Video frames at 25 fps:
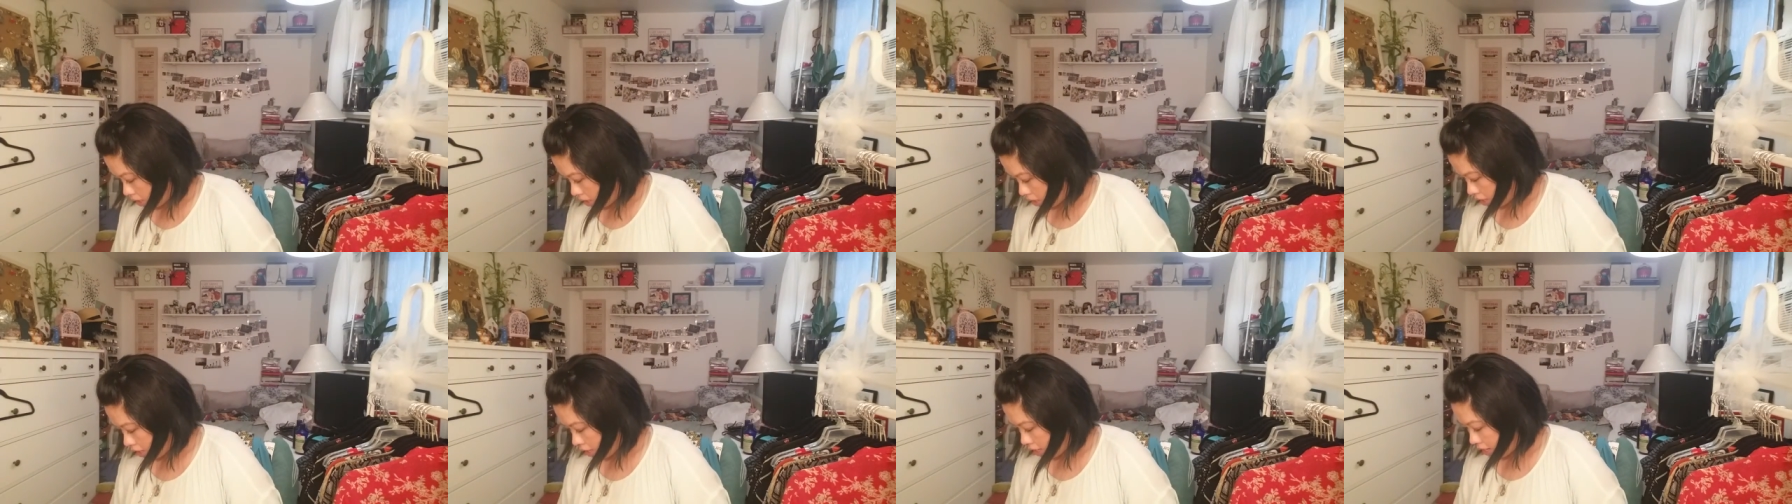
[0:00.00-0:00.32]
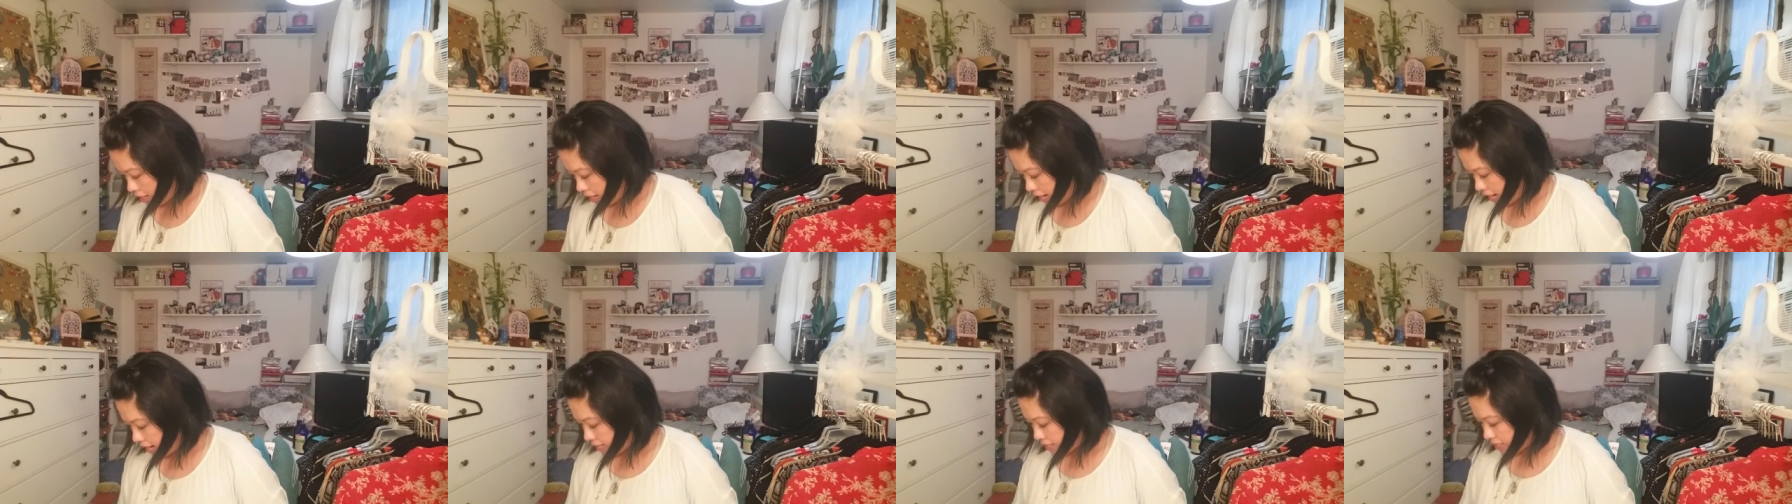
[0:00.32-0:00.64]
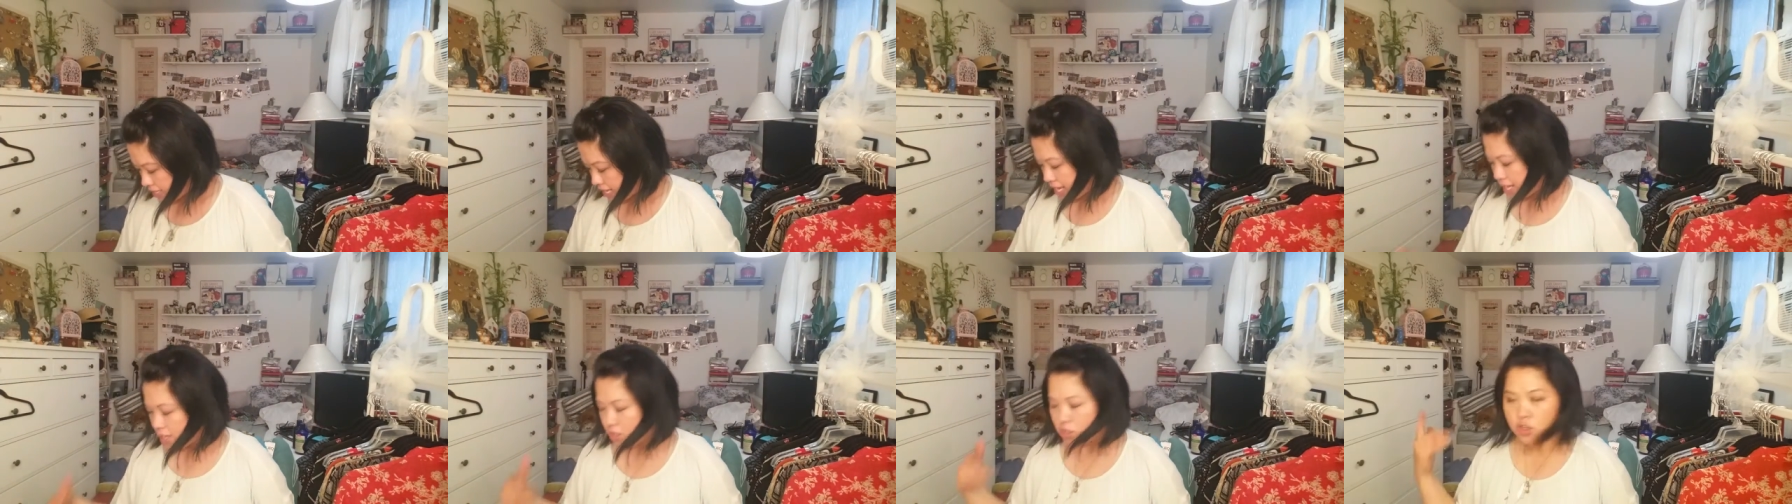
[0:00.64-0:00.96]
And I
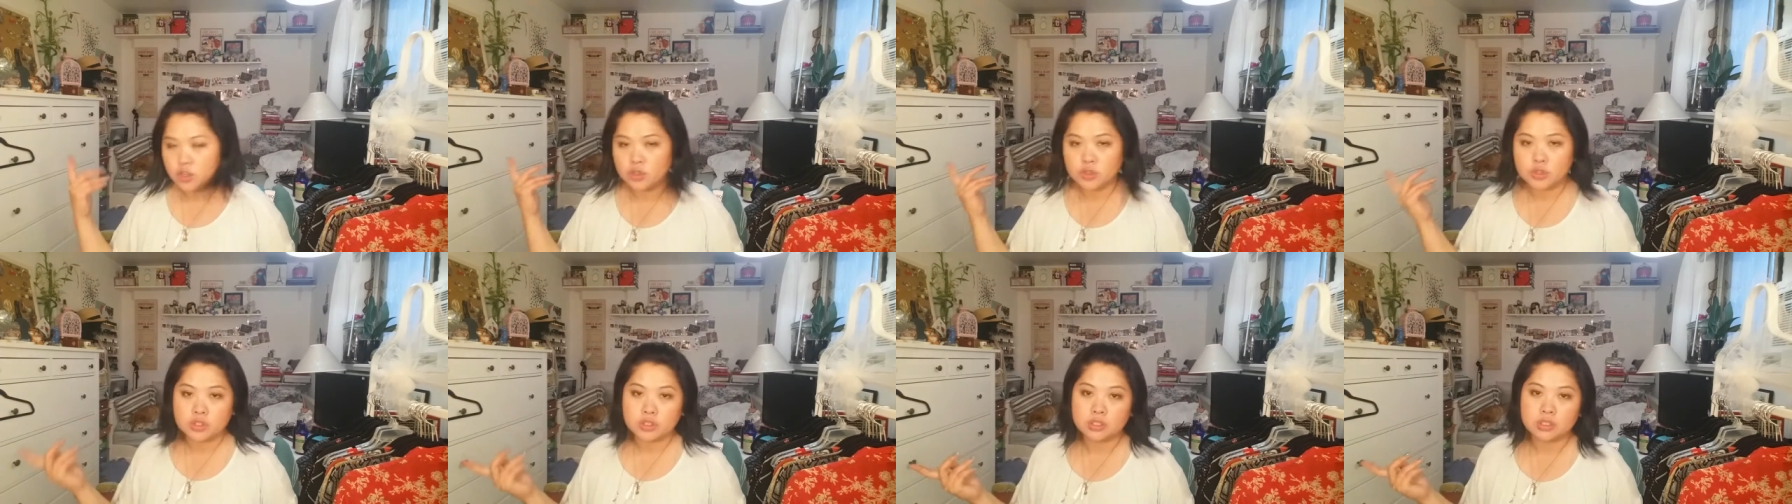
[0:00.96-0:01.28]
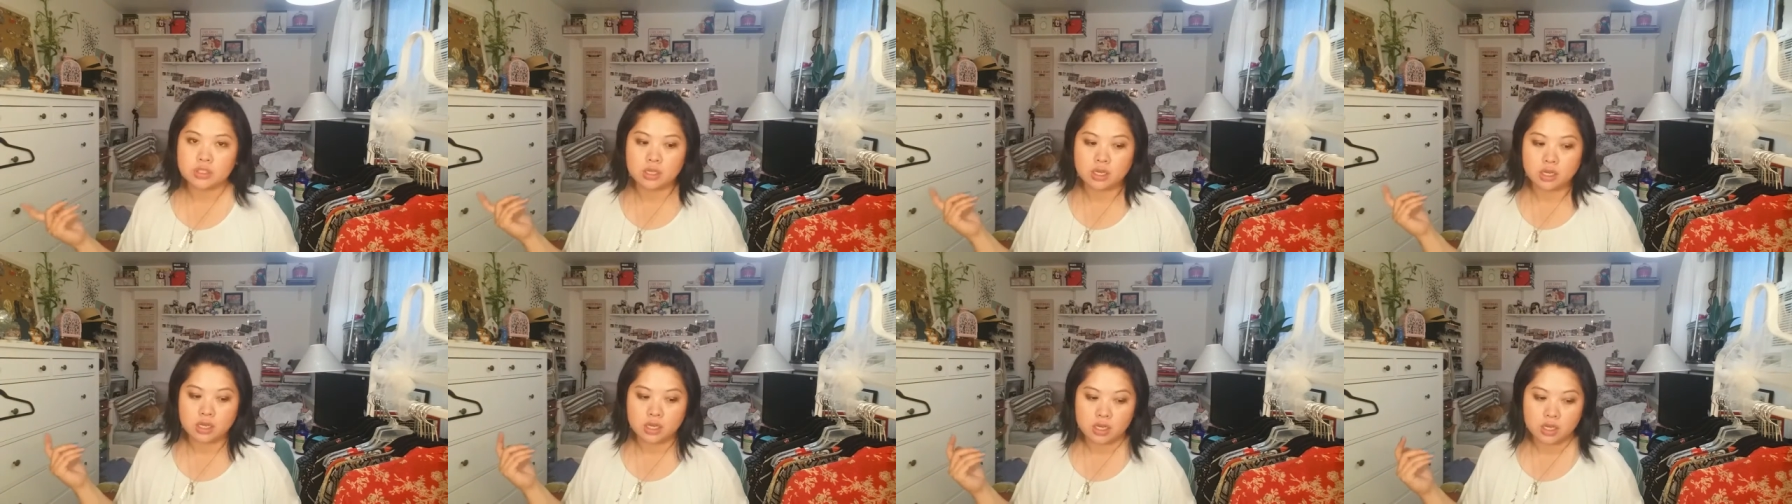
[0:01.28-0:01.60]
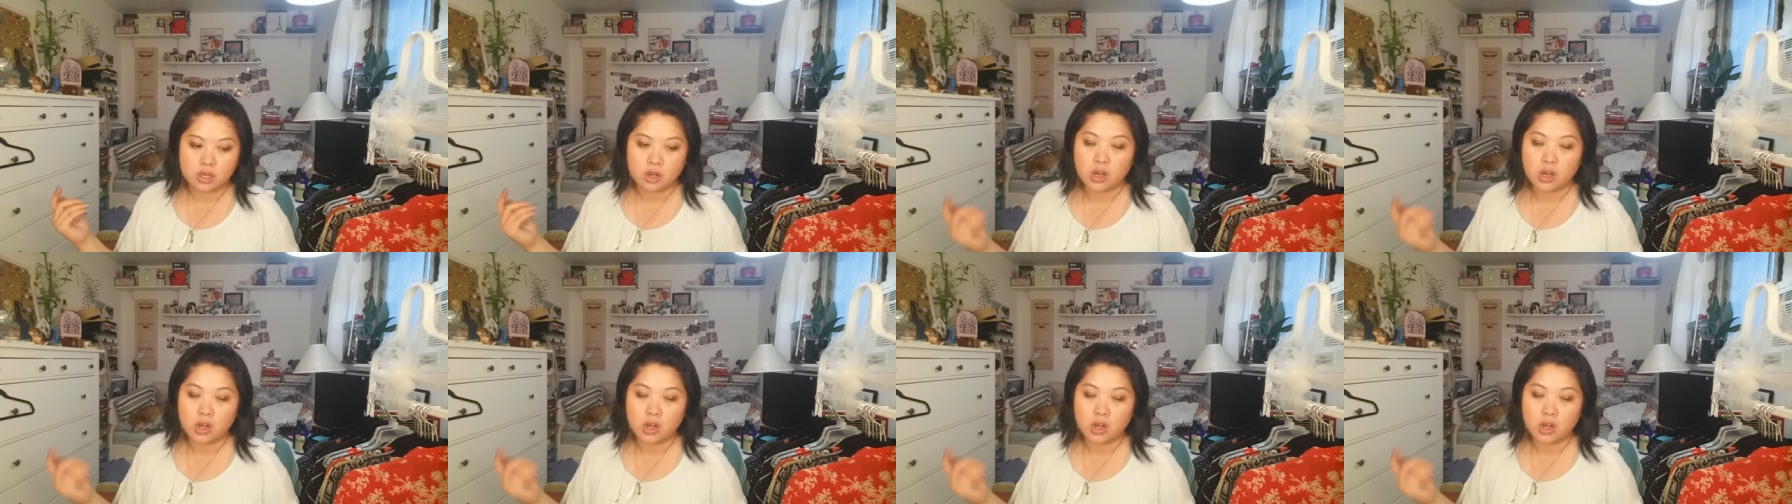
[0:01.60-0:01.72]
take notes uh,